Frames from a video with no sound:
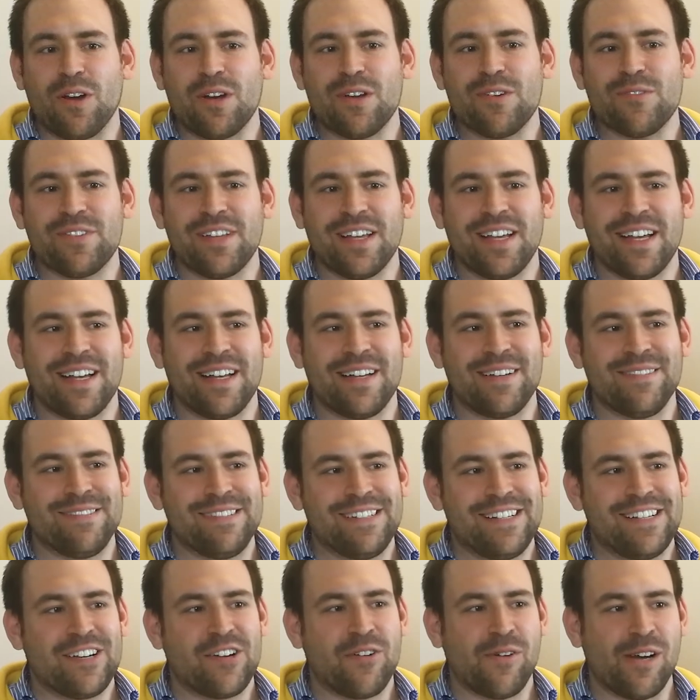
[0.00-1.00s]
One of the
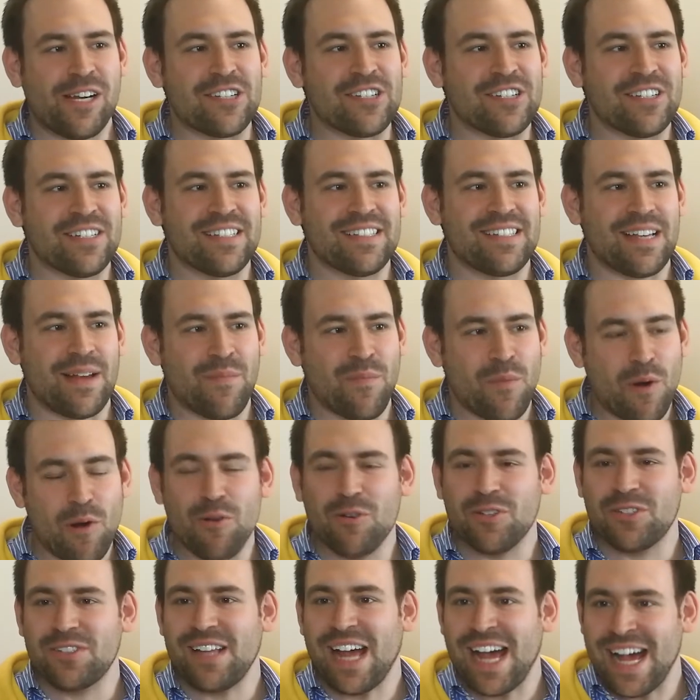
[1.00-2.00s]
questions I'm
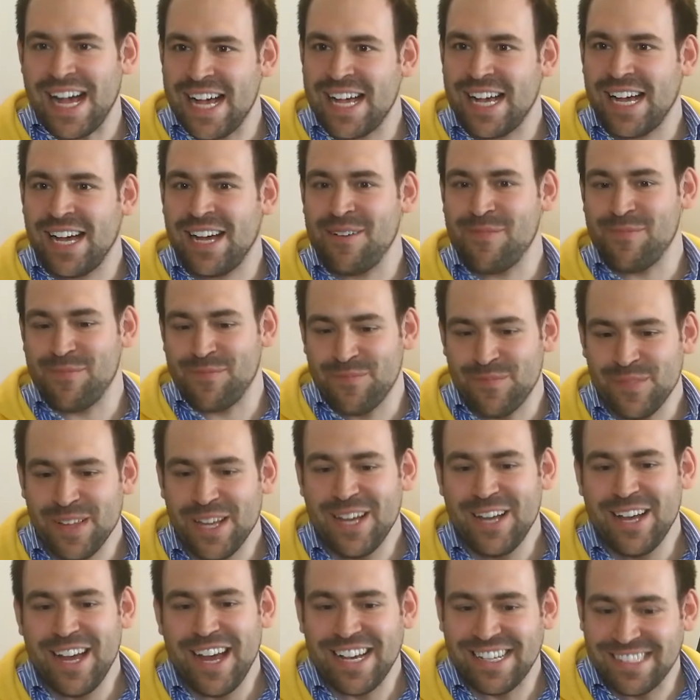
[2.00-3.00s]
most
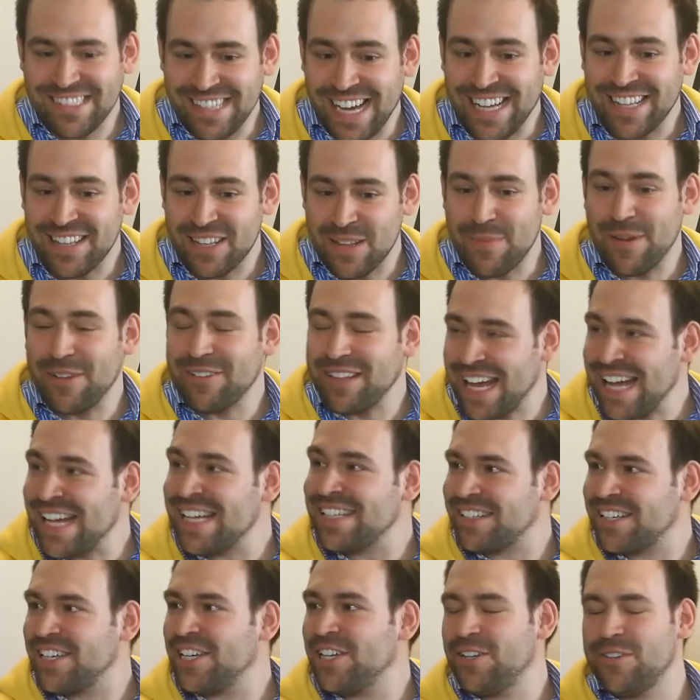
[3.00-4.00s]
excited about
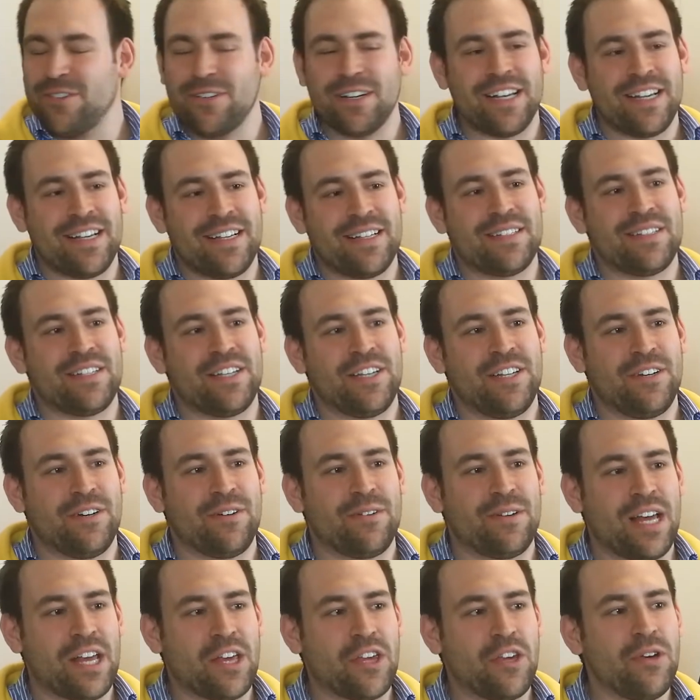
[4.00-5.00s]
asking you is, you know,
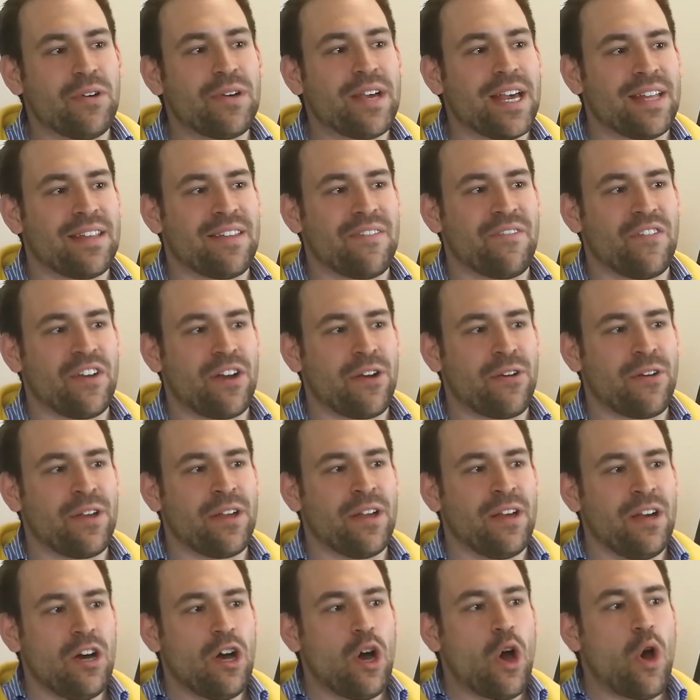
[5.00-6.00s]
like you get a
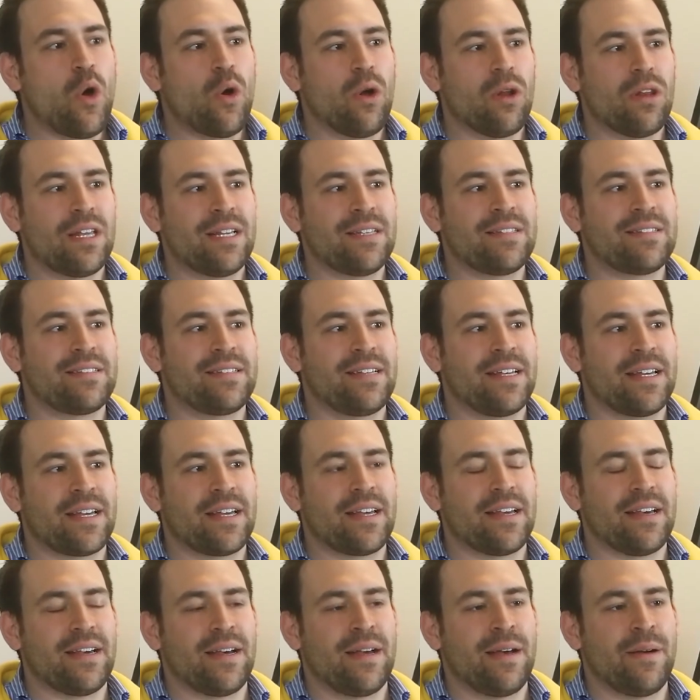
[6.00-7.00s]
very
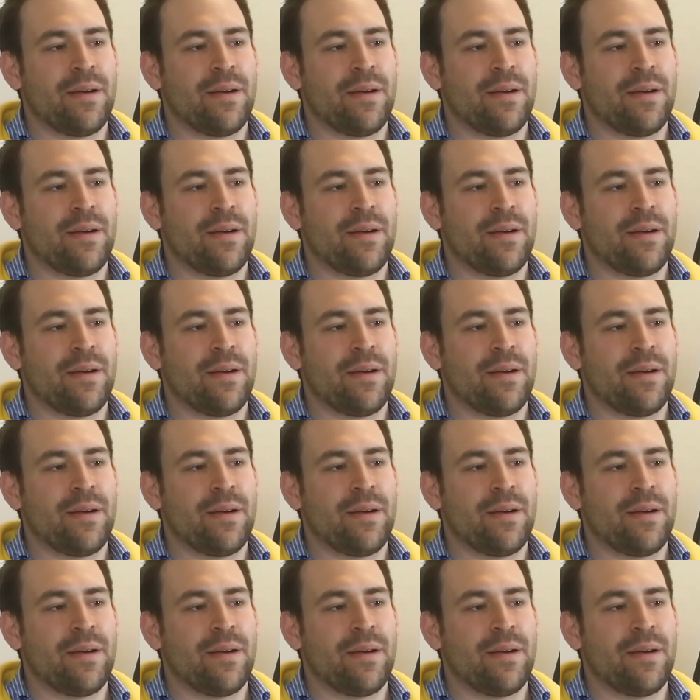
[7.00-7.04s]
holistic